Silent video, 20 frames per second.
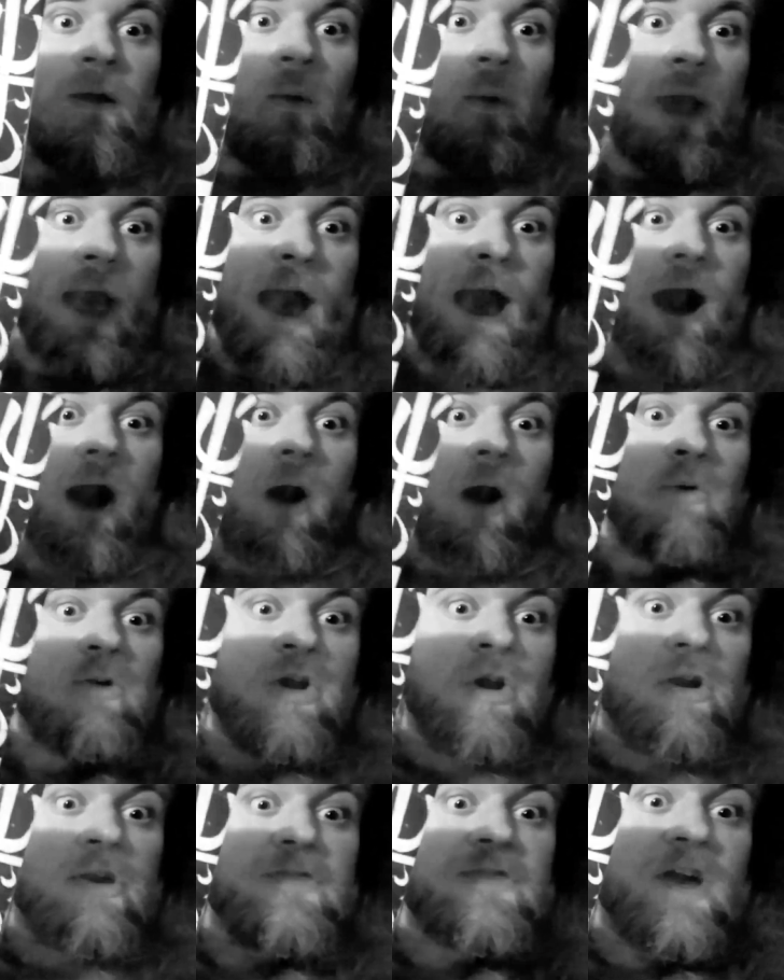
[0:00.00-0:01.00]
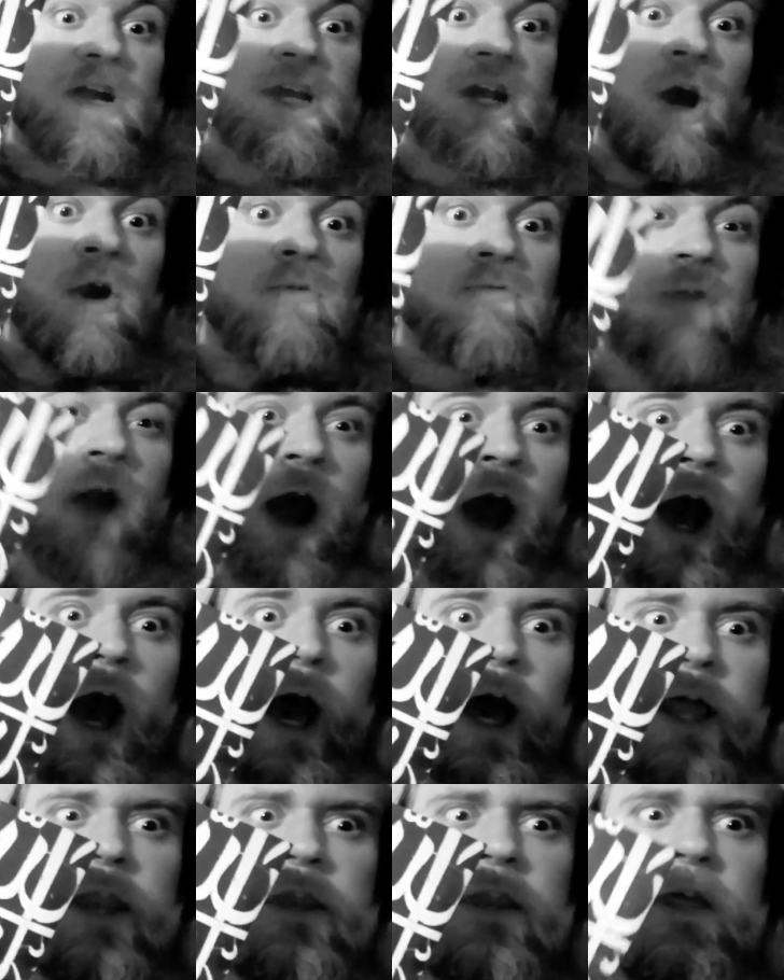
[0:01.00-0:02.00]
How could the
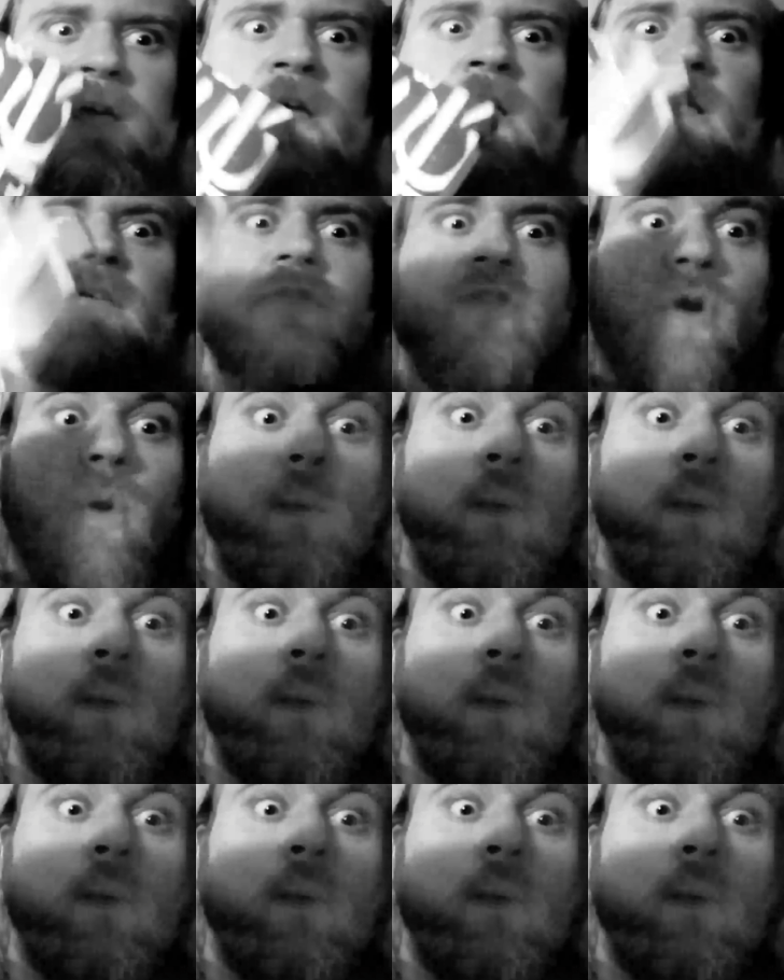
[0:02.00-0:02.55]
Quran, the